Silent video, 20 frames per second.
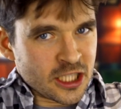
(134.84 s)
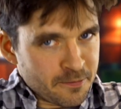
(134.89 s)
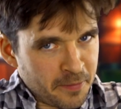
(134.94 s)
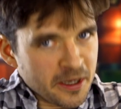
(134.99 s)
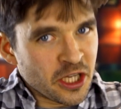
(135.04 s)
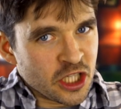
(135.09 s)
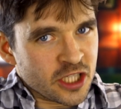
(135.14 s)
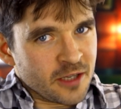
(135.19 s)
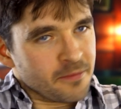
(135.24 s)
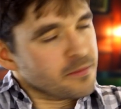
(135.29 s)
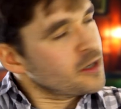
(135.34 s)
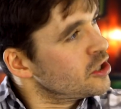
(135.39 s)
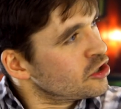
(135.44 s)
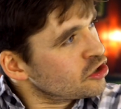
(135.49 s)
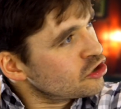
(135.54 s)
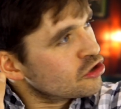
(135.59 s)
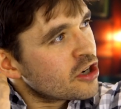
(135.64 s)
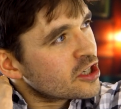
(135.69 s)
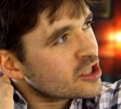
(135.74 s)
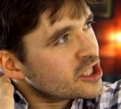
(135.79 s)
A spaceship
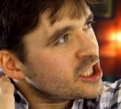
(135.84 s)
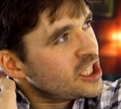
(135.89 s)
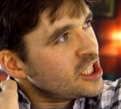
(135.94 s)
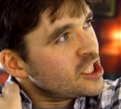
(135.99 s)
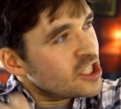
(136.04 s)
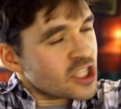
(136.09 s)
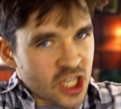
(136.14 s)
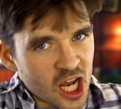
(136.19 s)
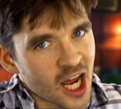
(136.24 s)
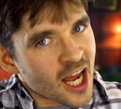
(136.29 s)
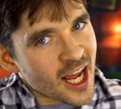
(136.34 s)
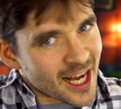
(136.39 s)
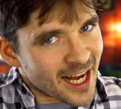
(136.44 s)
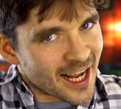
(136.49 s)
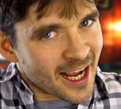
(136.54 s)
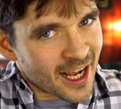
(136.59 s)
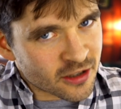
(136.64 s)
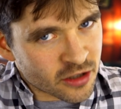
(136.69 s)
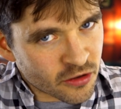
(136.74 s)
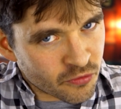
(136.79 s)
constructed
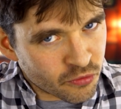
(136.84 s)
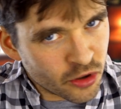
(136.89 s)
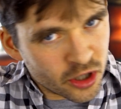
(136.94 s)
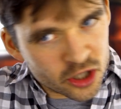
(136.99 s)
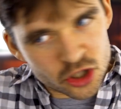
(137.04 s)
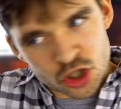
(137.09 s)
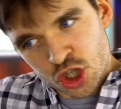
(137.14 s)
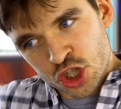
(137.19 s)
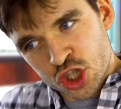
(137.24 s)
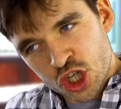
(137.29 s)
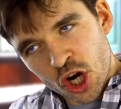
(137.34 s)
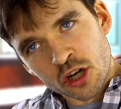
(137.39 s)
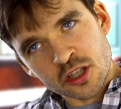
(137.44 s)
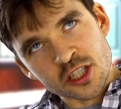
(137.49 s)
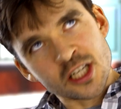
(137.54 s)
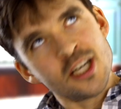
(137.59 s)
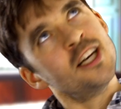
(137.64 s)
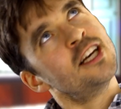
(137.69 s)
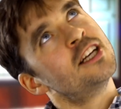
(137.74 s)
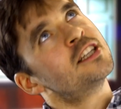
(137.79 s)
entirely out of wood,
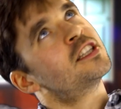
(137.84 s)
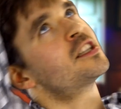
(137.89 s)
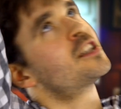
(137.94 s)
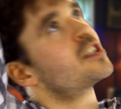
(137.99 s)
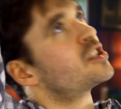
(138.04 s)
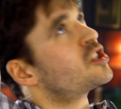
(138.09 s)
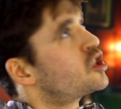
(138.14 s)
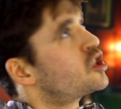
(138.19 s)
shot into the